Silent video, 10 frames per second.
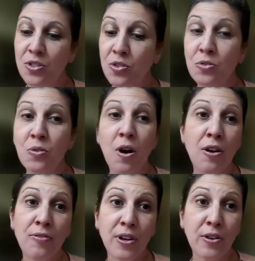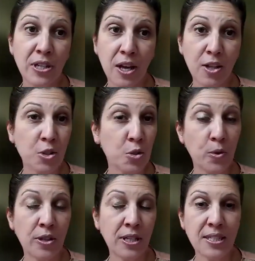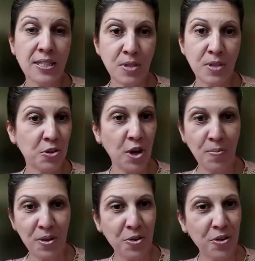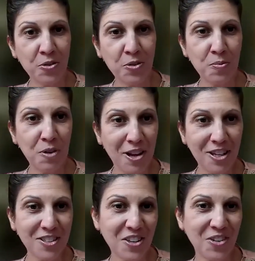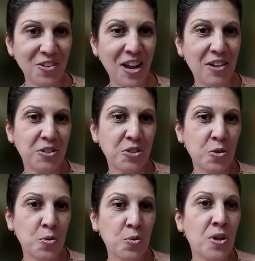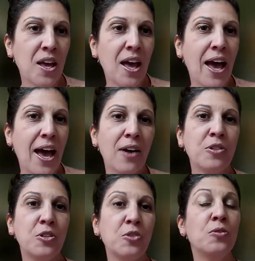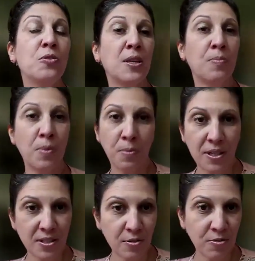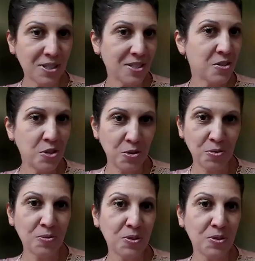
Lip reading: So you are very knowledgeable, and it seems like you're up on all the new products that are out. So how do you keep abreast of what's new?